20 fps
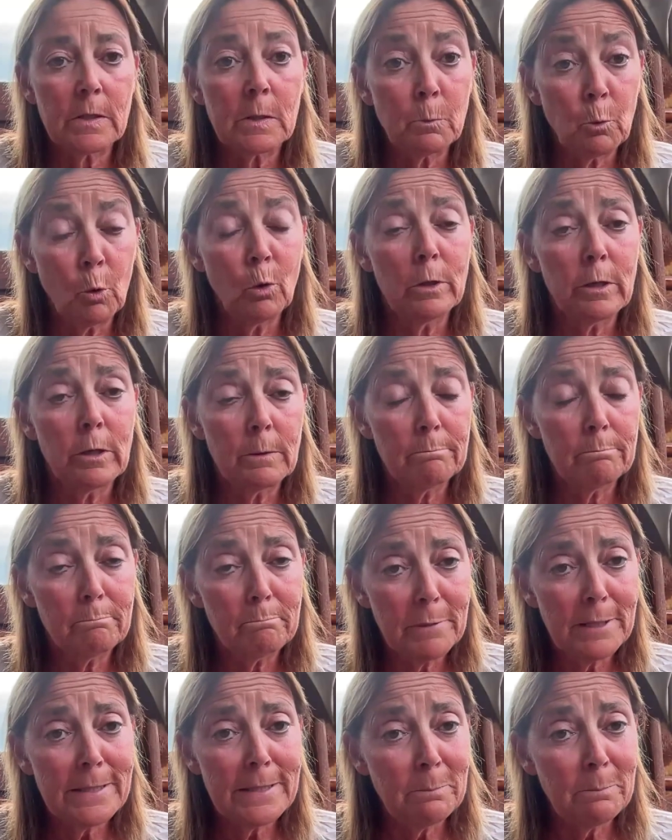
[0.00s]
smaller
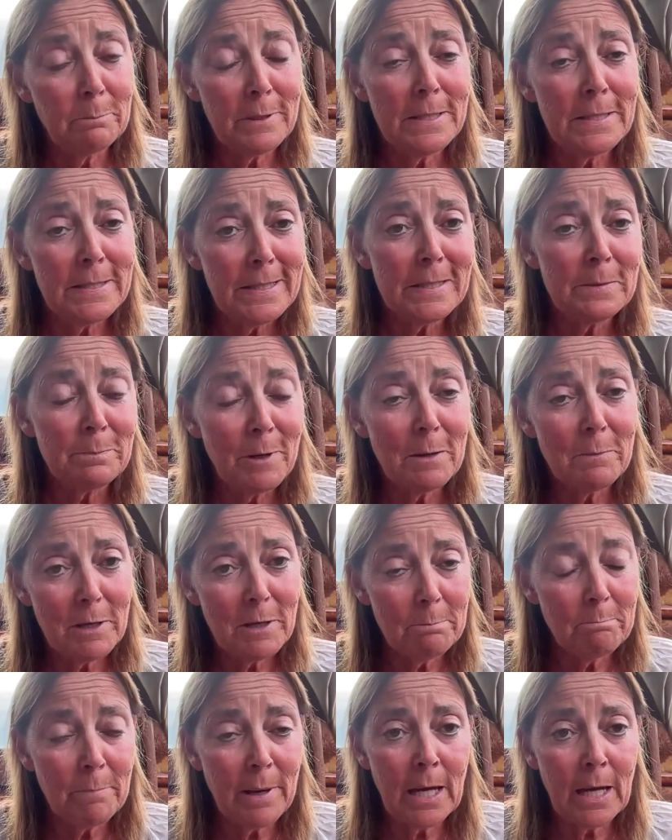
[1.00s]
bits and pieces,
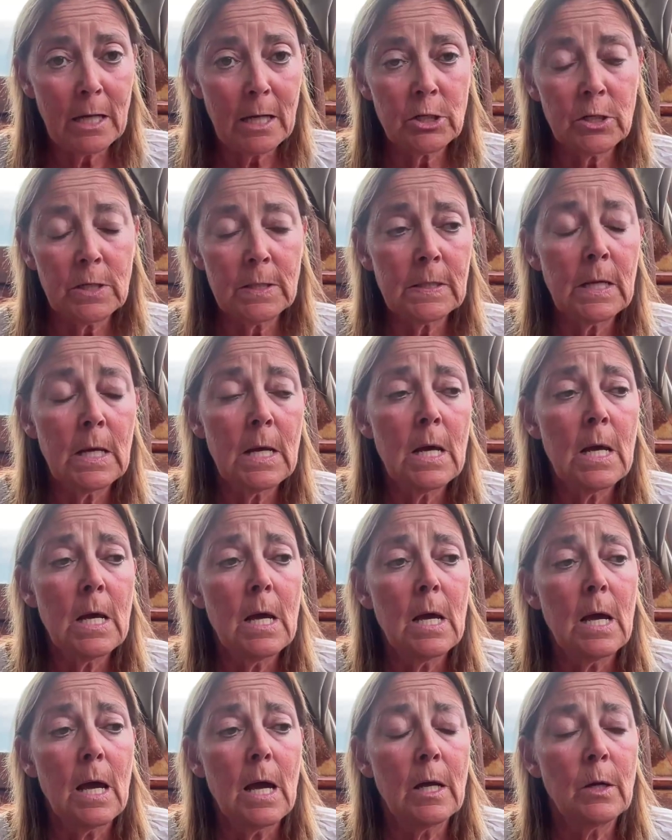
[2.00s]
maybe packages.
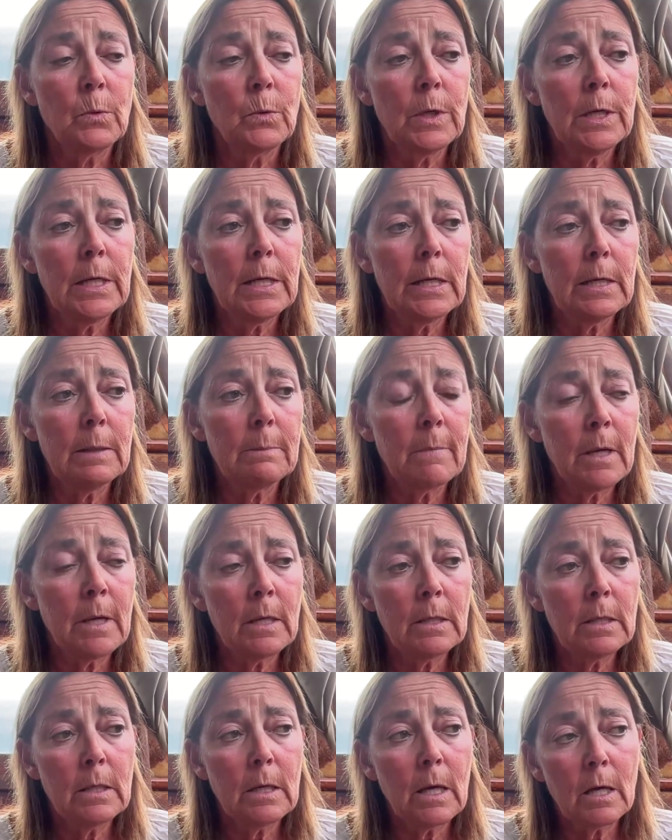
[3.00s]
And really
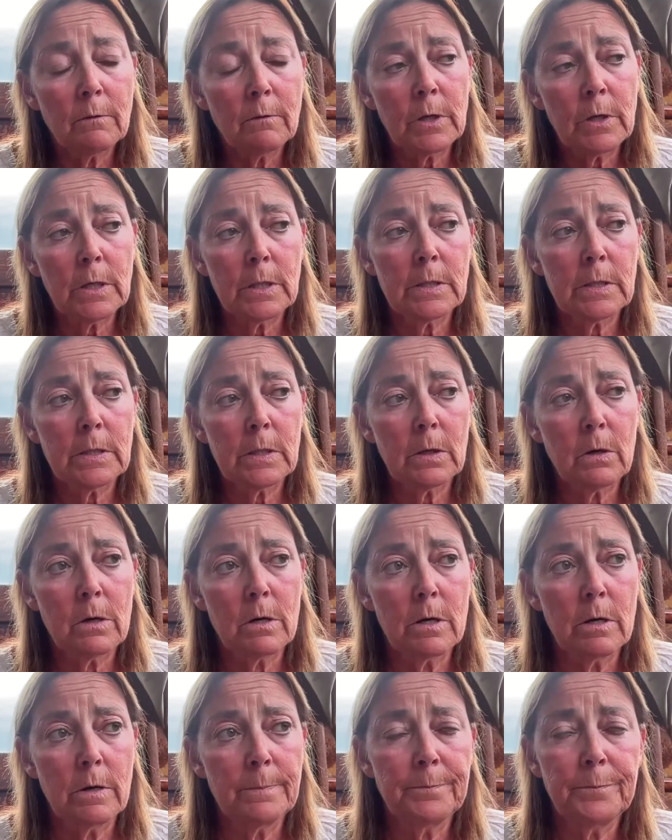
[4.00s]
many advocates
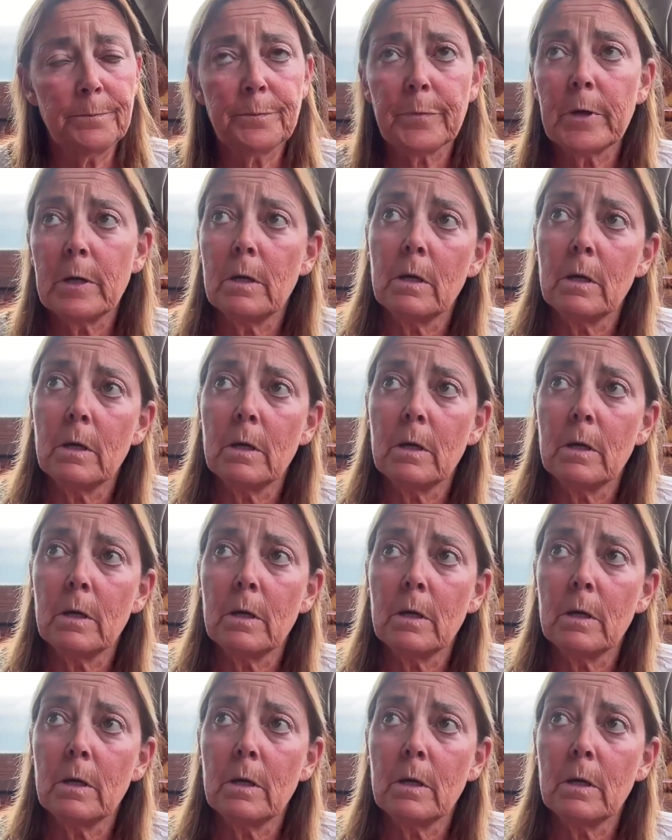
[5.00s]
are